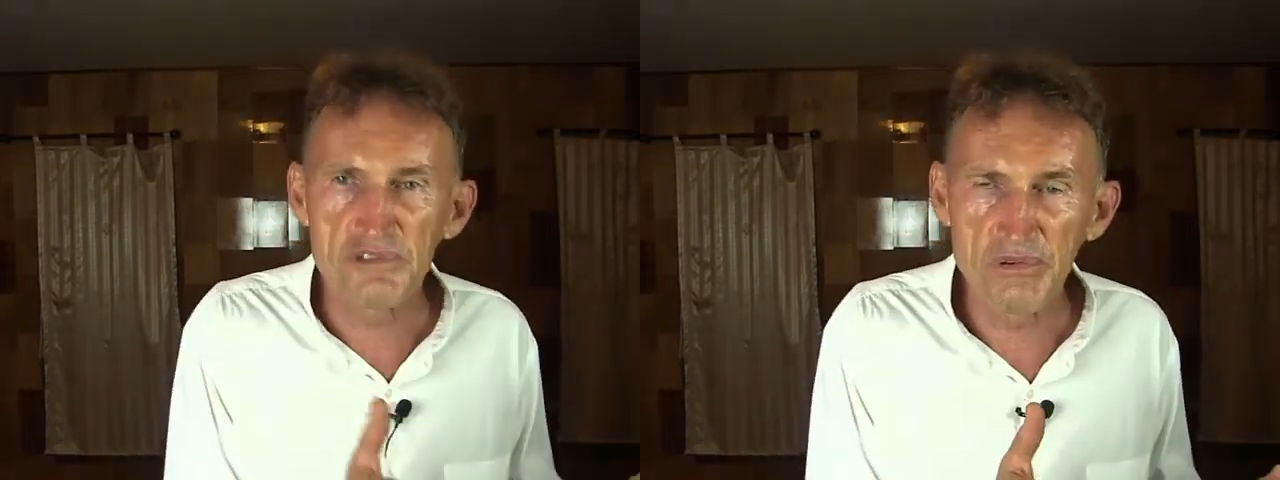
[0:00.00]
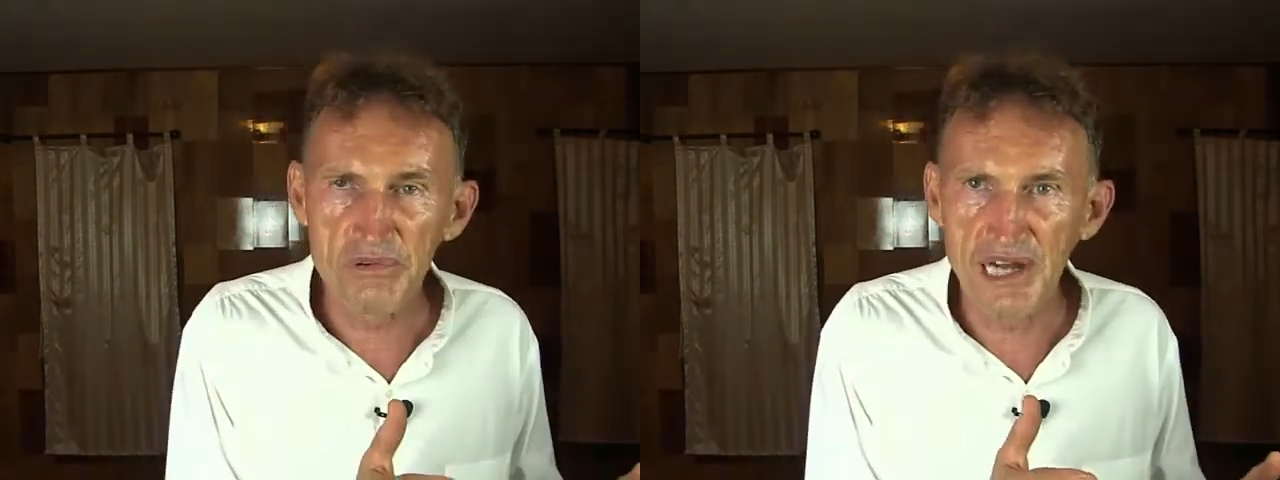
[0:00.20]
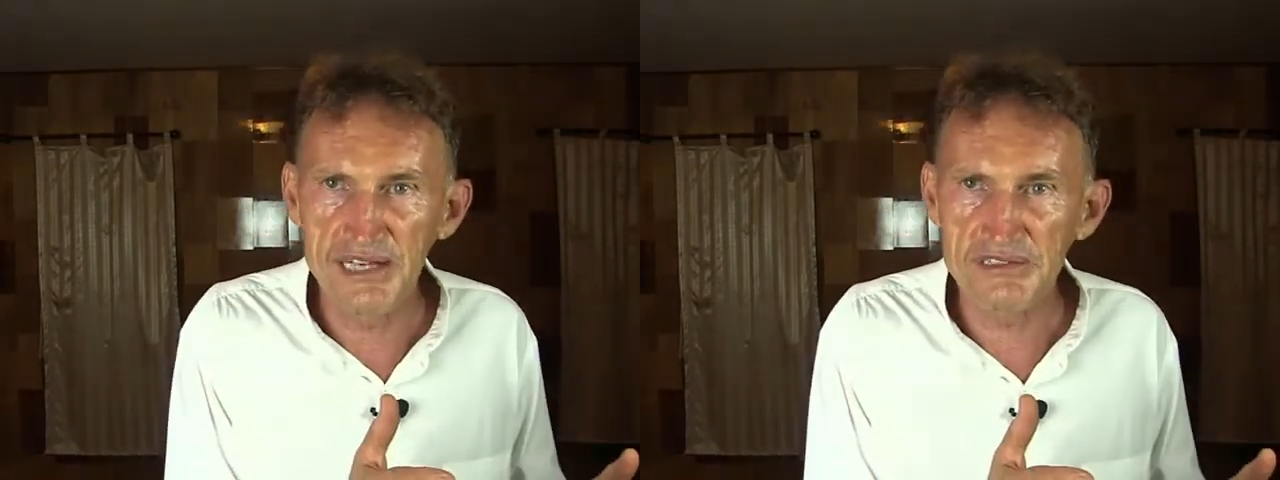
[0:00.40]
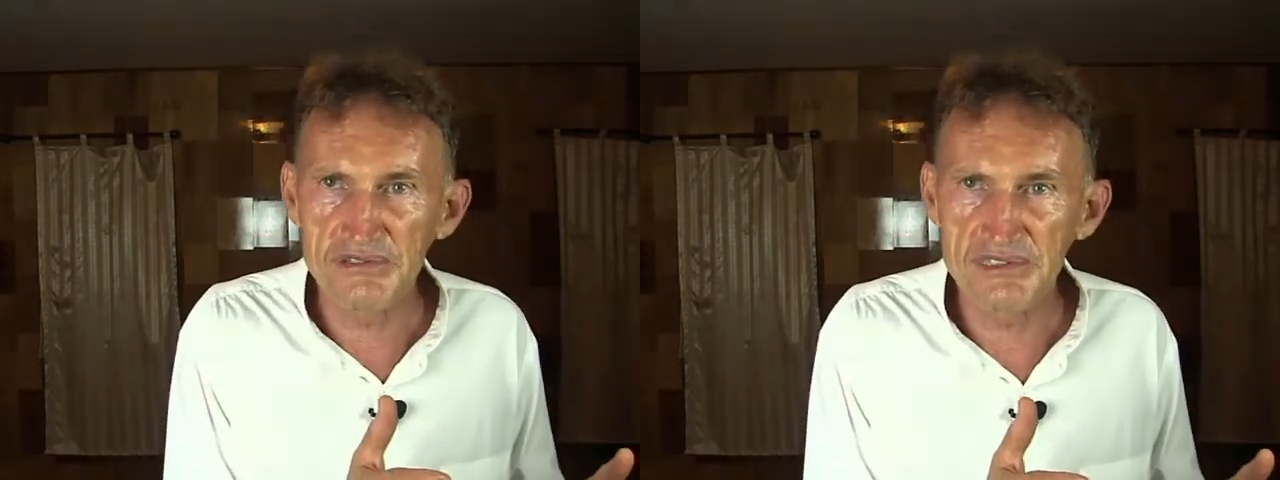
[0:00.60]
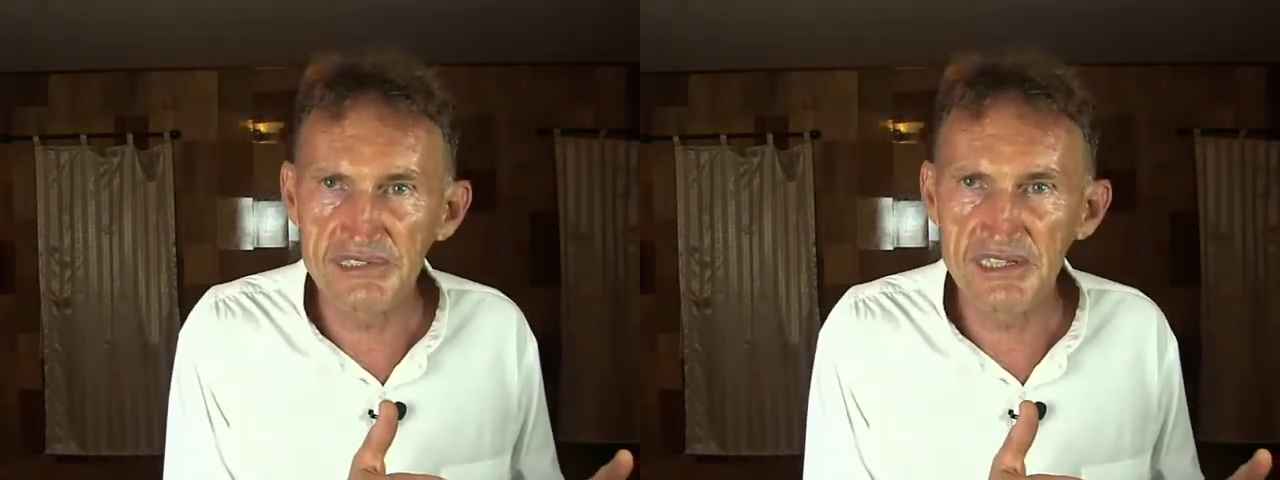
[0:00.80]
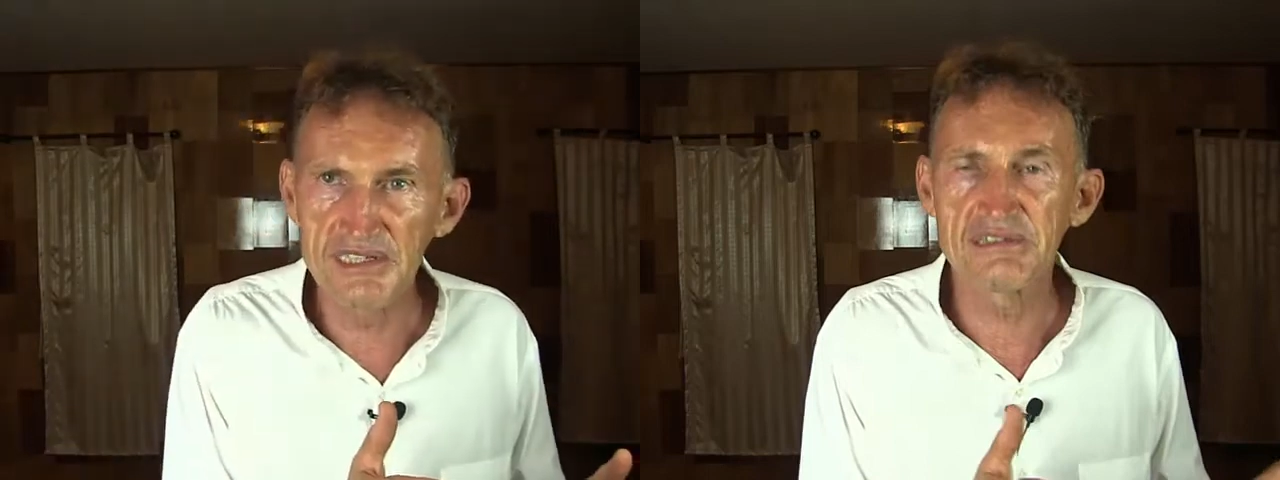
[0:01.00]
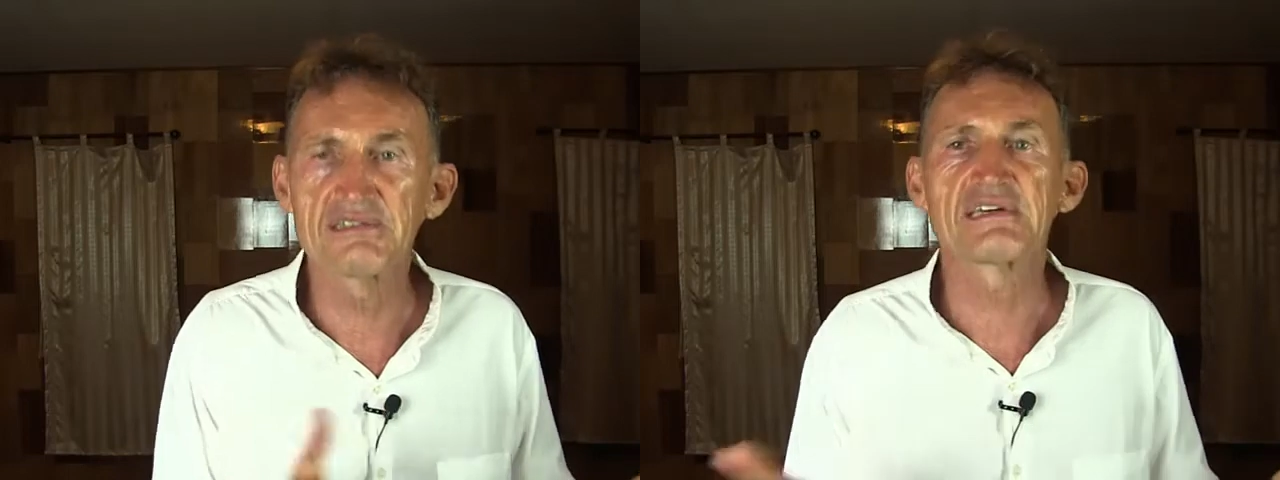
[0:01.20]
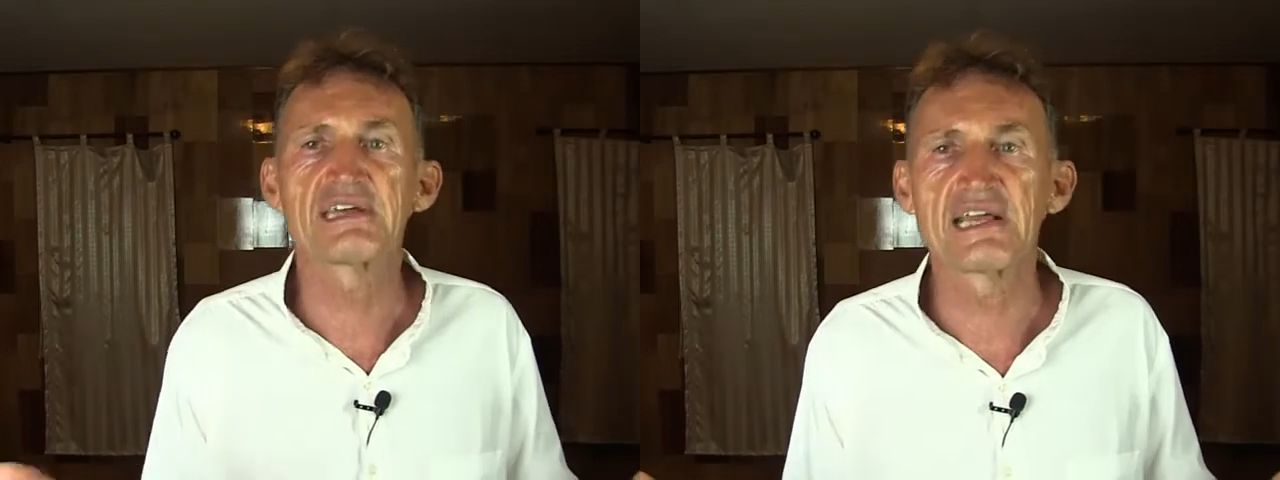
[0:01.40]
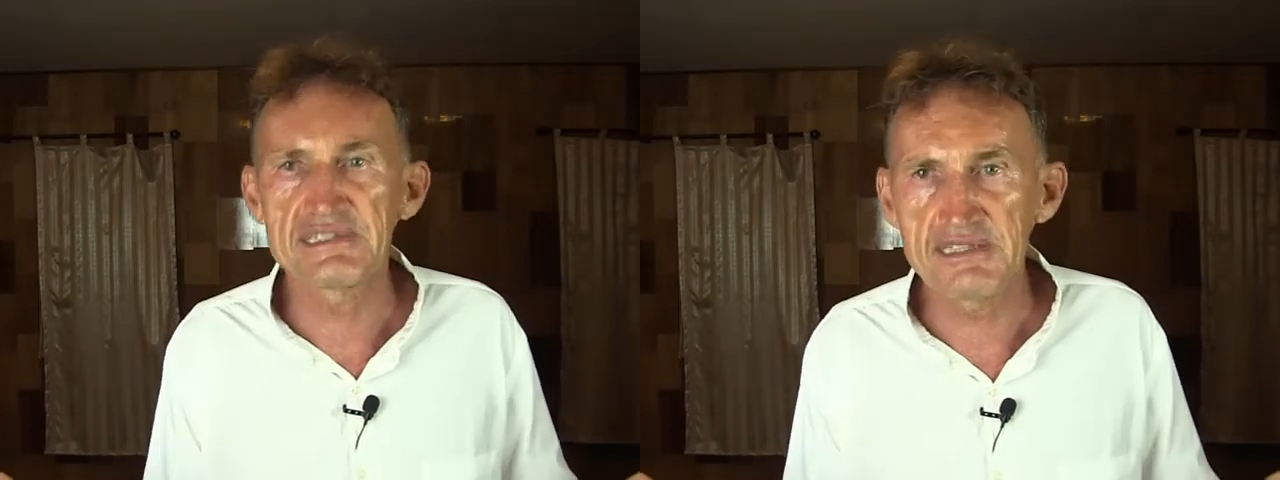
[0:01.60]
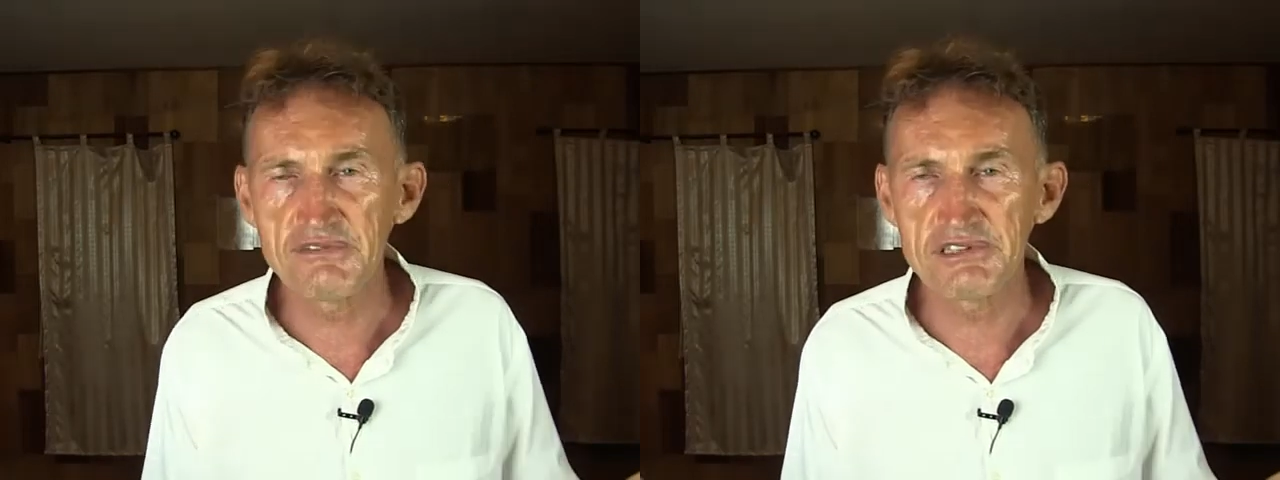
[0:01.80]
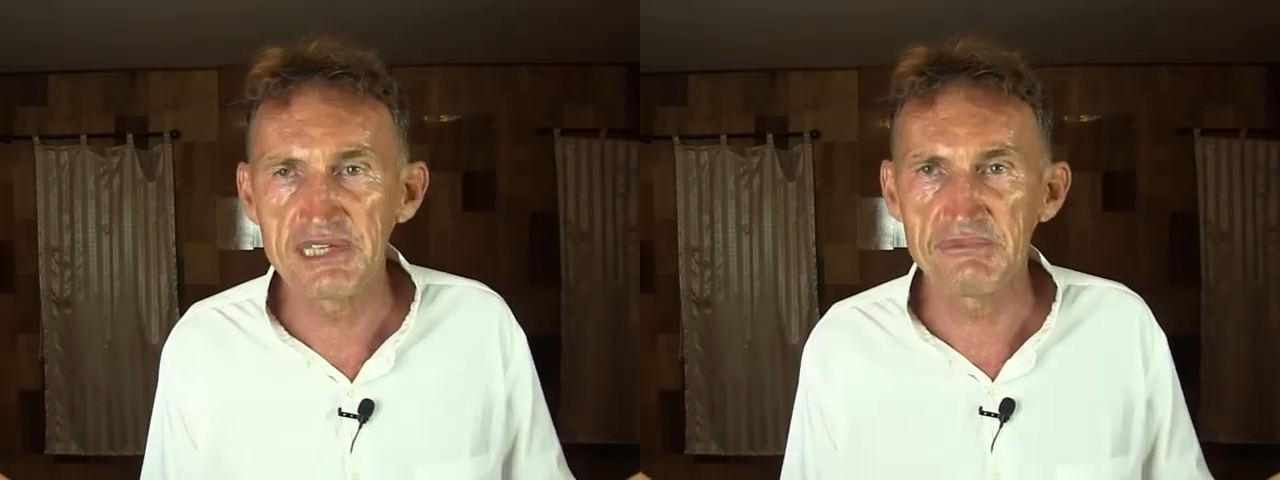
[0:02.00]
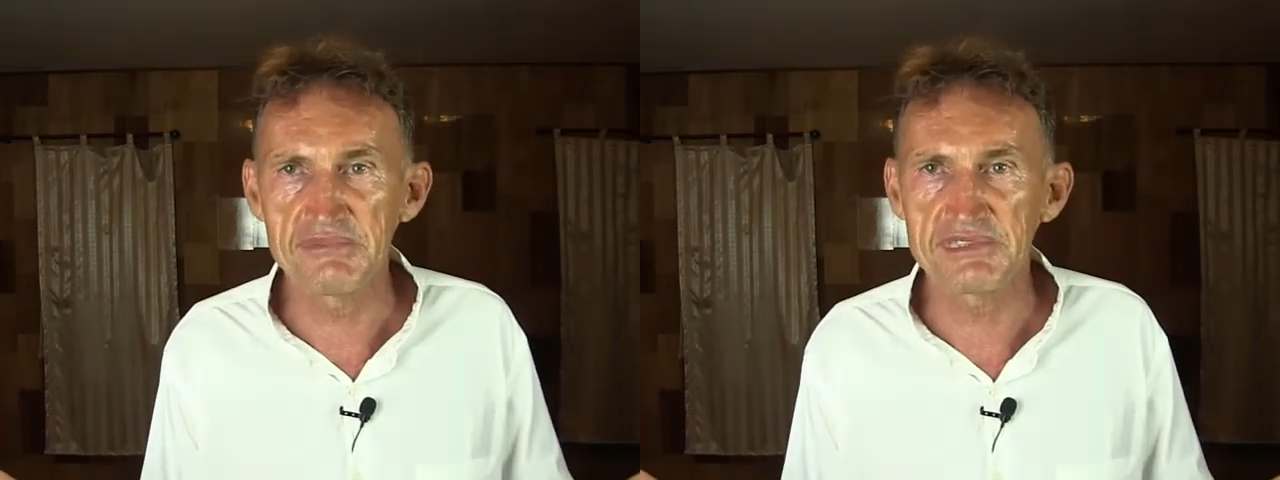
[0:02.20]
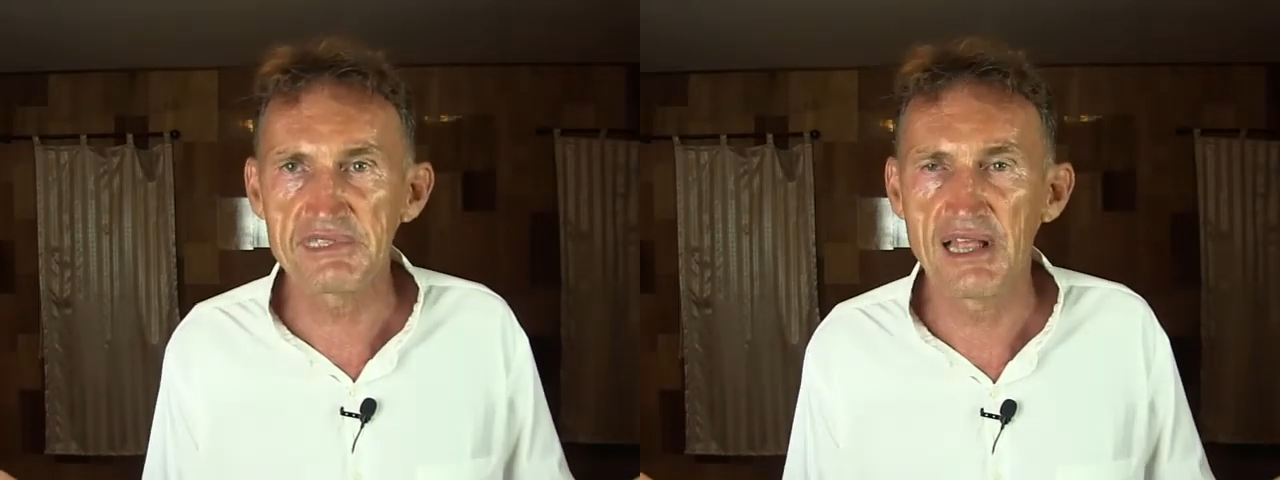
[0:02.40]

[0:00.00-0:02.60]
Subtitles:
to like to see, guess what happens?